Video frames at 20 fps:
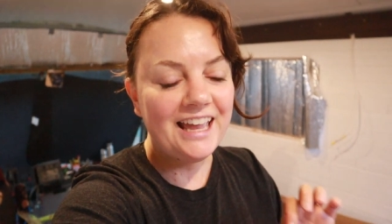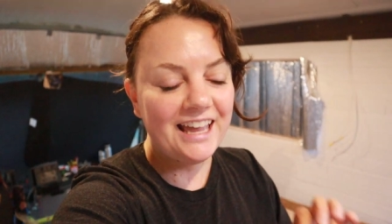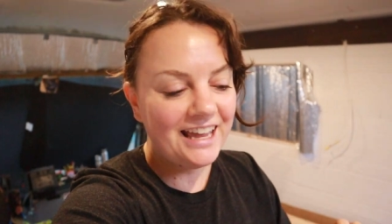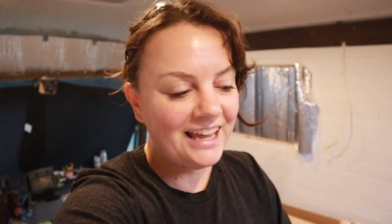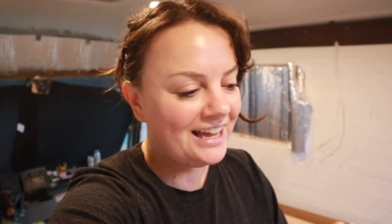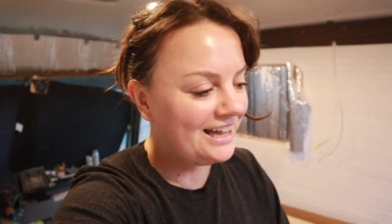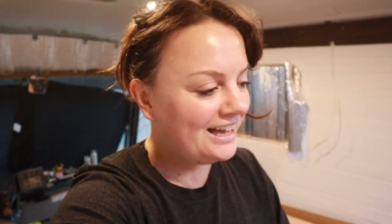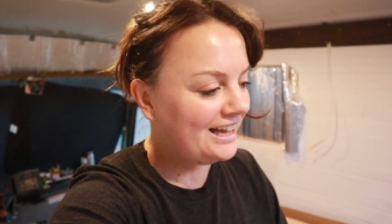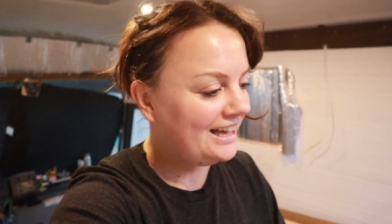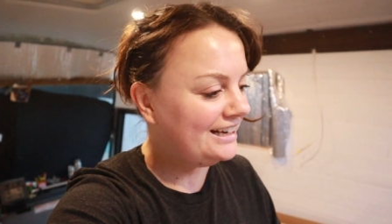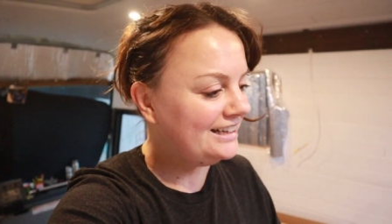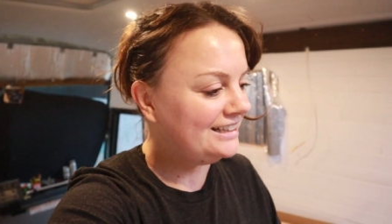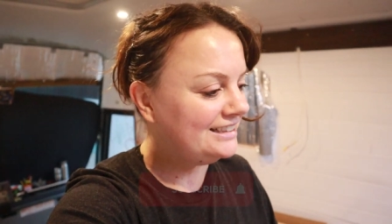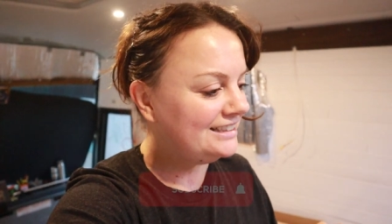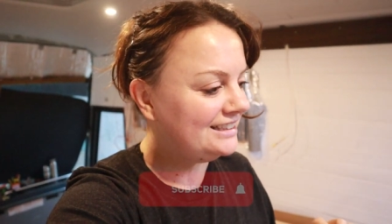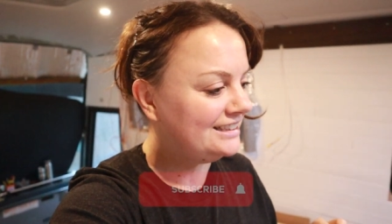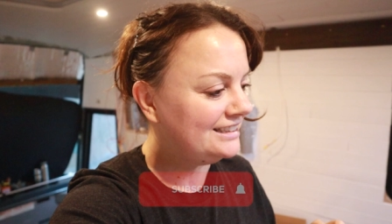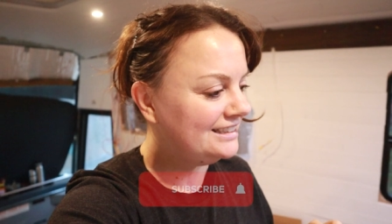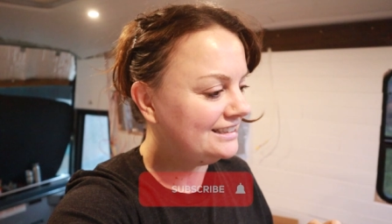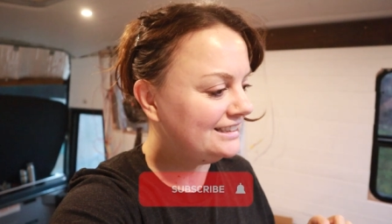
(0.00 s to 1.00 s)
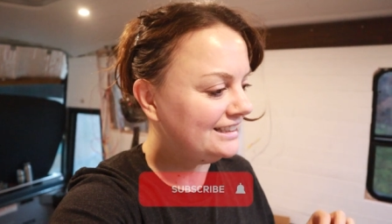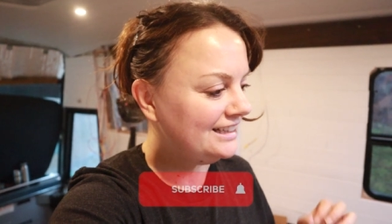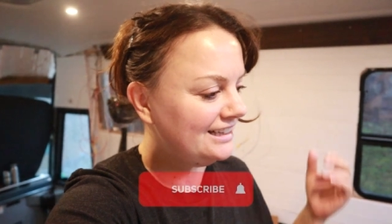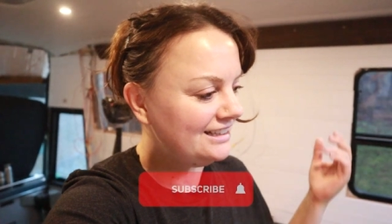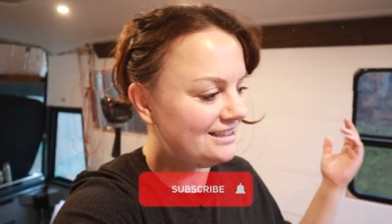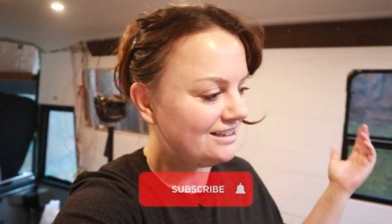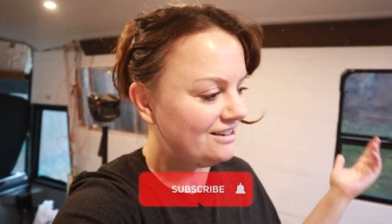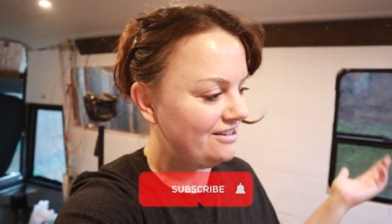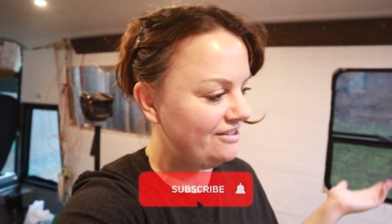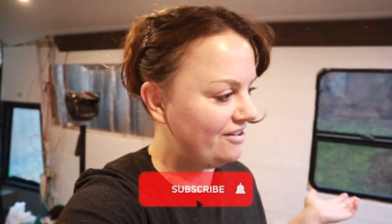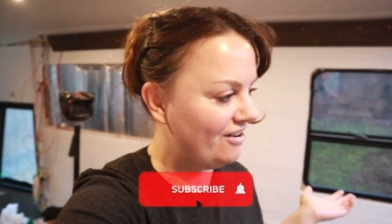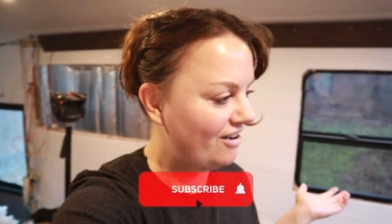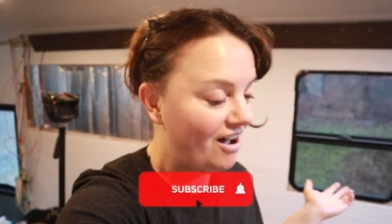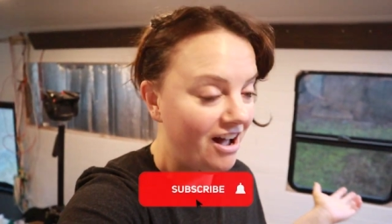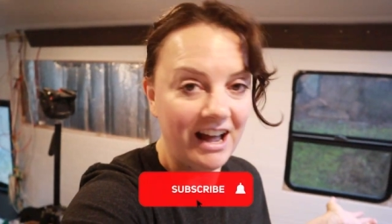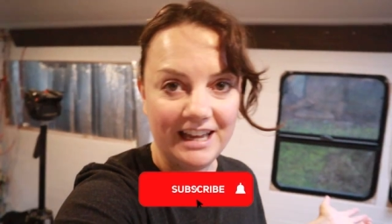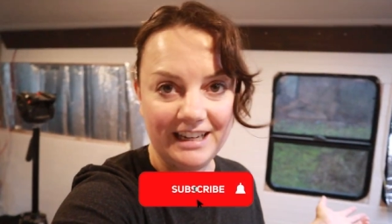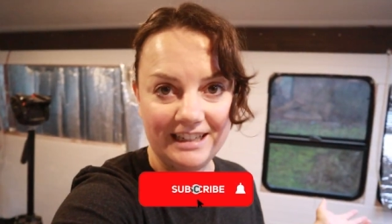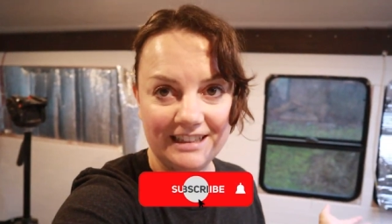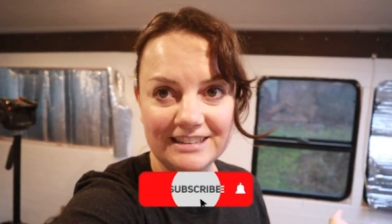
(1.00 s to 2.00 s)
and it's
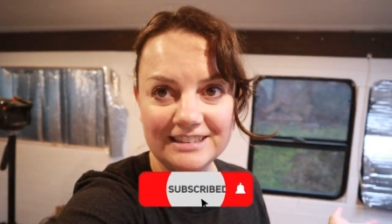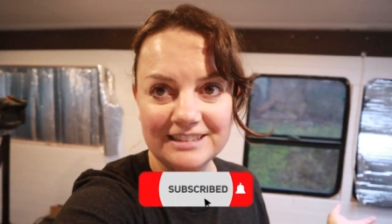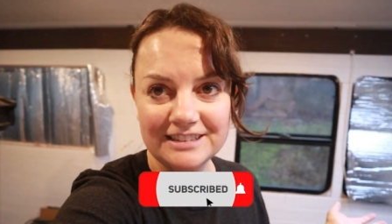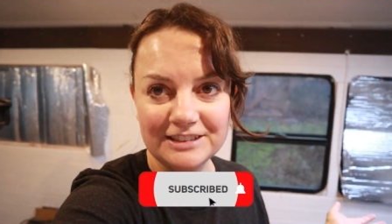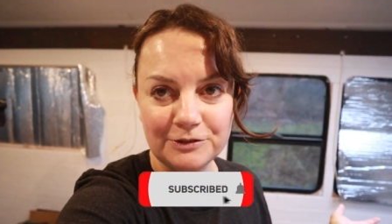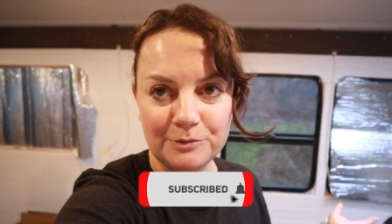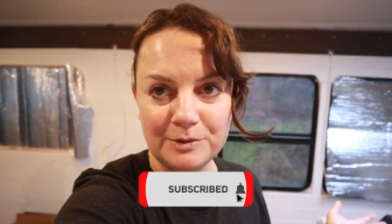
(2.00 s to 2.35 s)
gone.